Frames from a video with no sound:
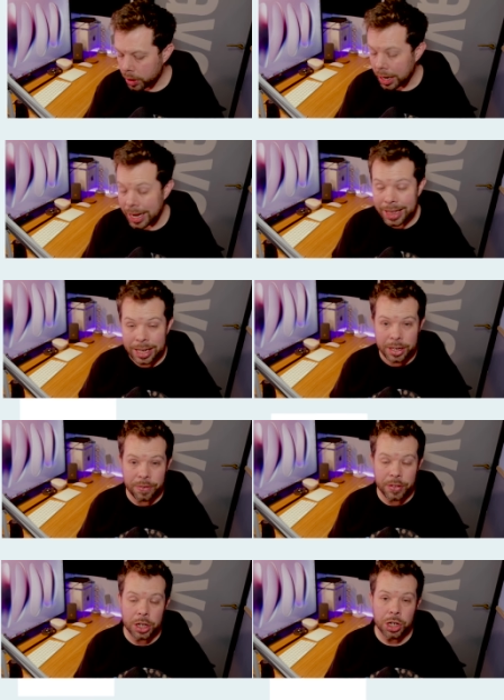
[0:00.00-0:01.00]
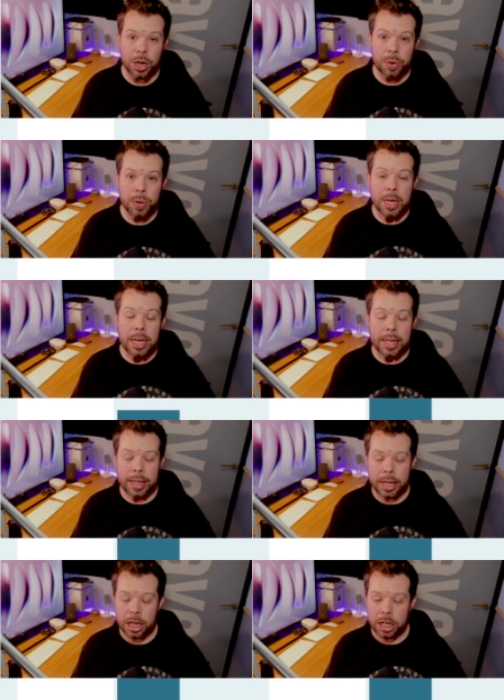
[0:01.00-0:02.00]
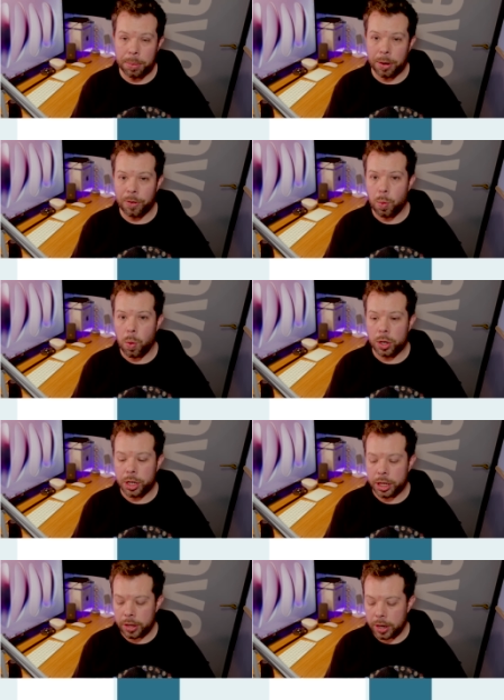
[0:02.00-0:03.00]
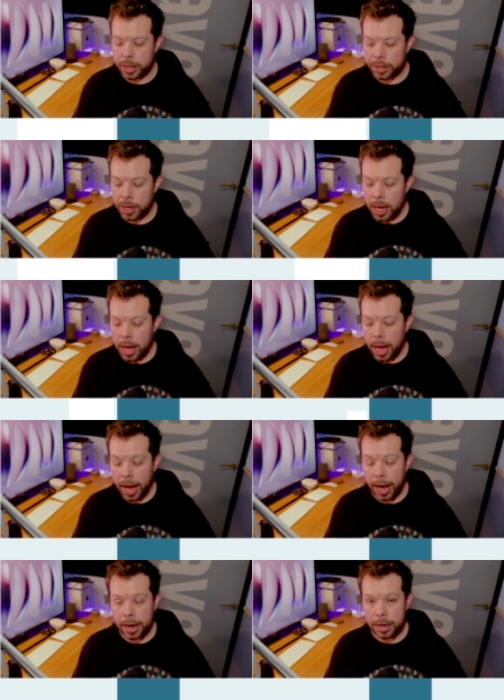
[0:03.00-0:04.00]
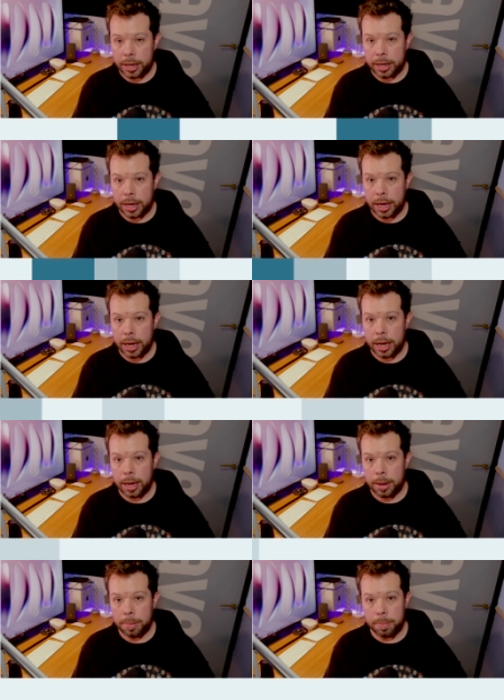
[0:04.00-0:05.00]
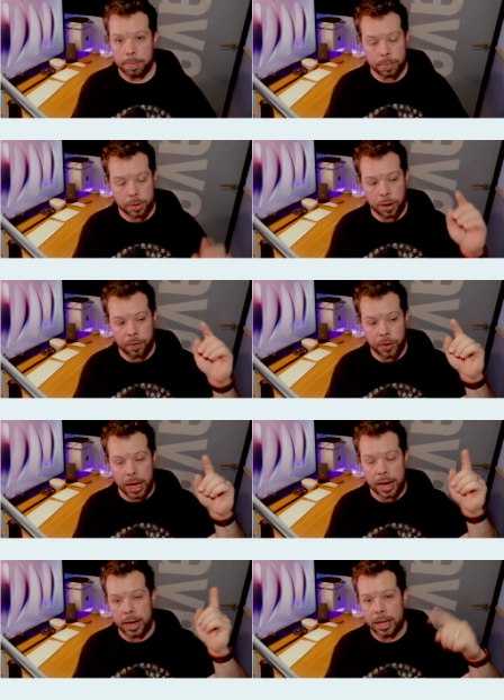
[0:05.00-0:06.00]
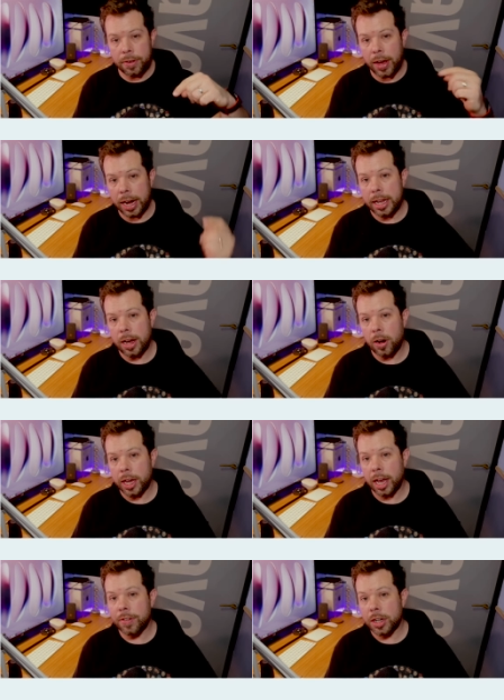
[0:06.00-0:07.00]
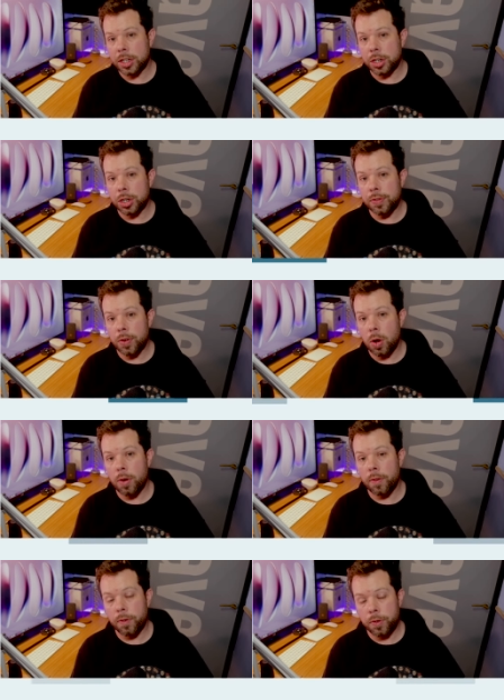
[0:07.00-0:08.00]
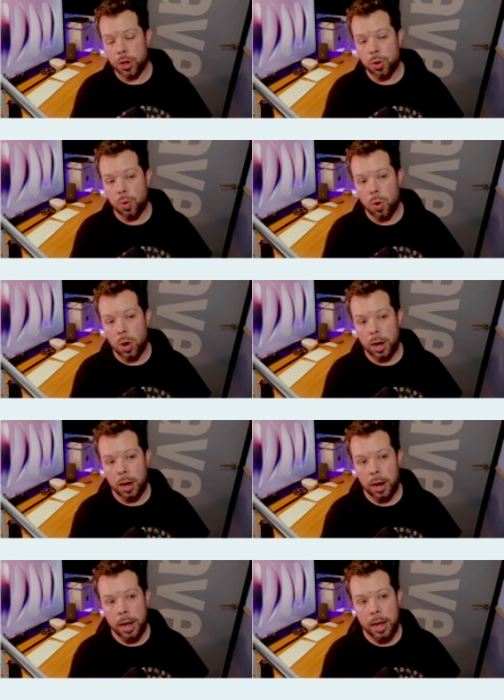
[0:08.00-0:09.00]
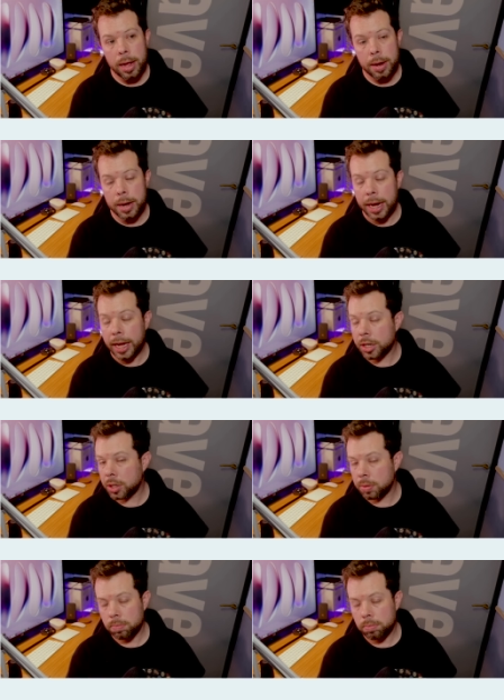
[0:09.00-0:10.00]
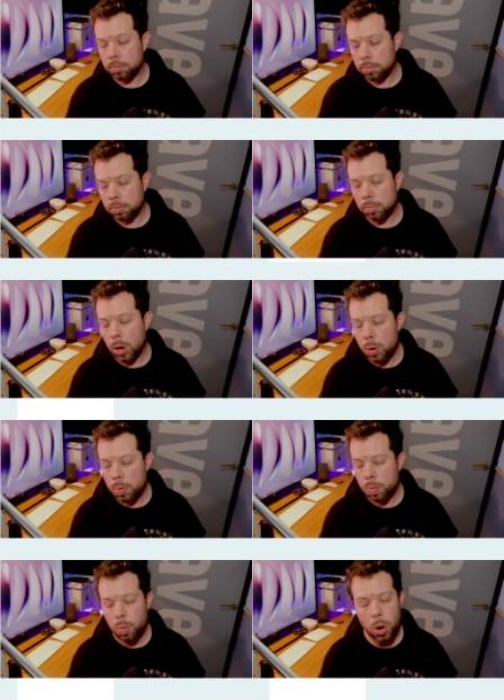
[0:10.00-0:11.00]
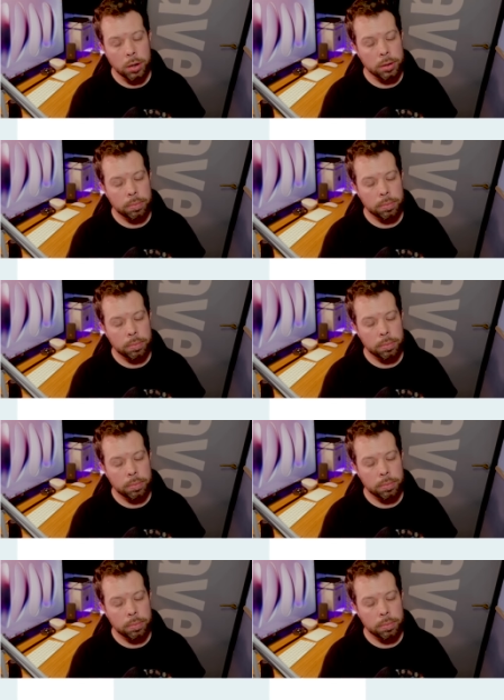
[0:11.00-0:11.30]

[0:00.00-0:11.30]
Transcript: And that's it for this show. Thank you so much for watching, guys, and uh, don't forget, leave any iCave answers you've got for your uh, next no what